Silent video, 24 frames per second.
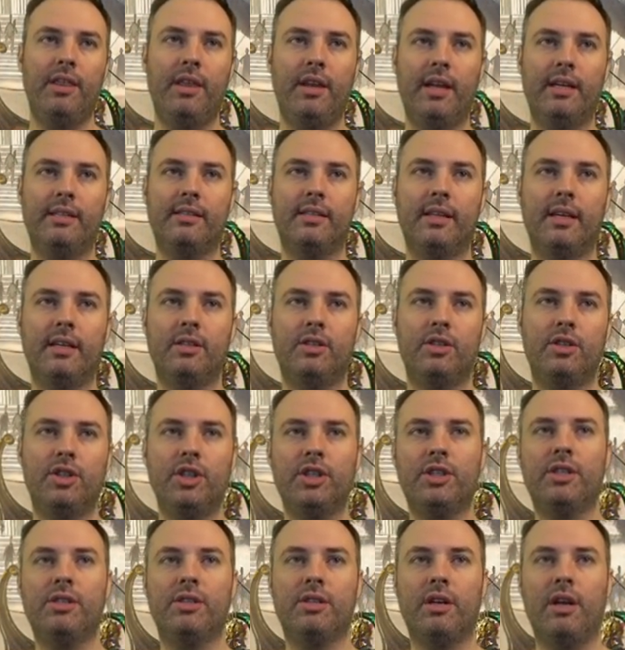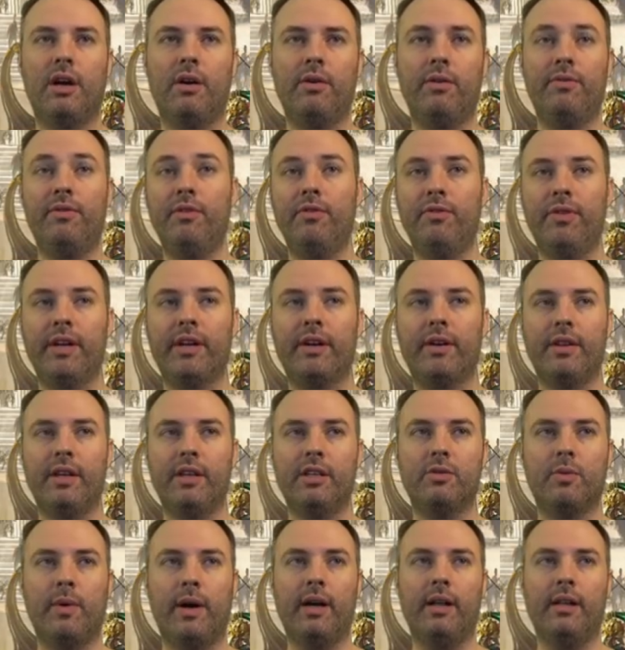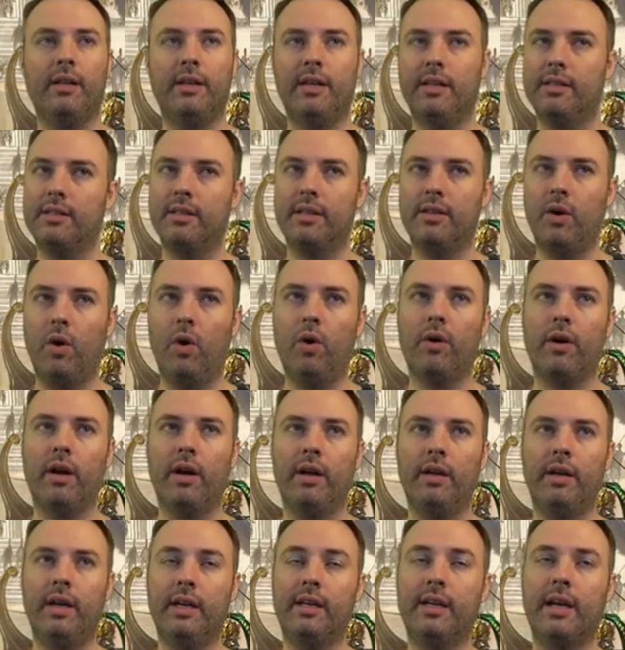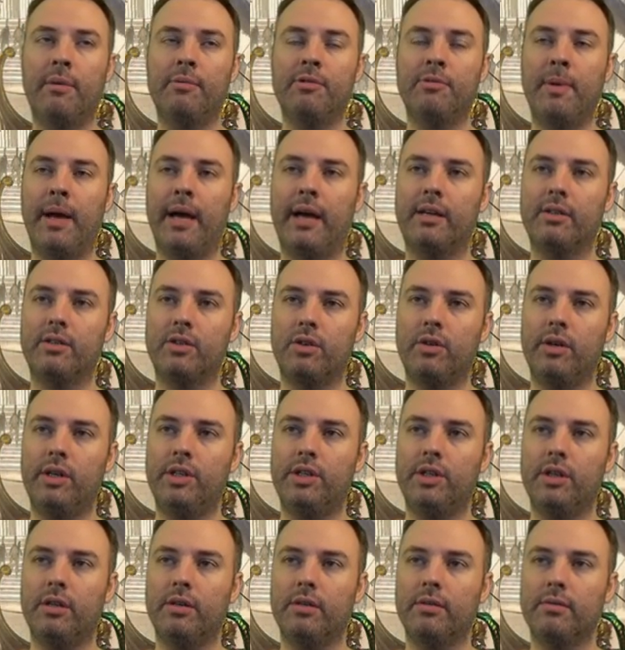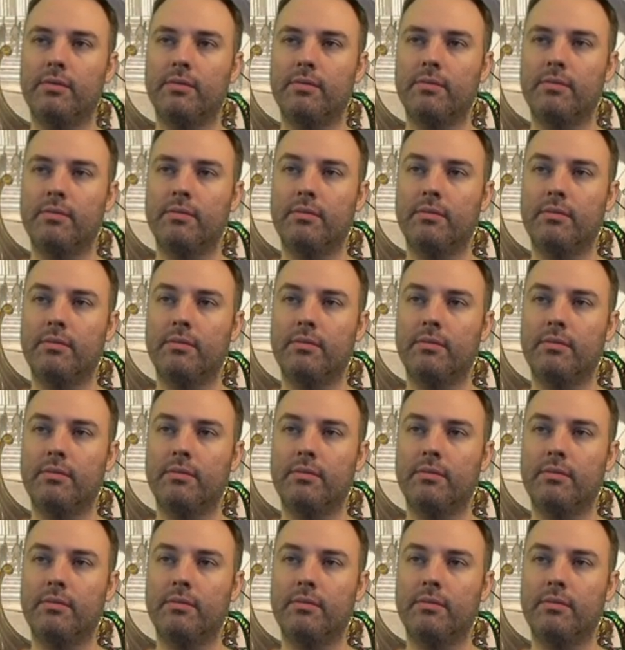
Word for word: Ethernet says, just as a note, if you flicker this while it's an aura, it comes back as a creature.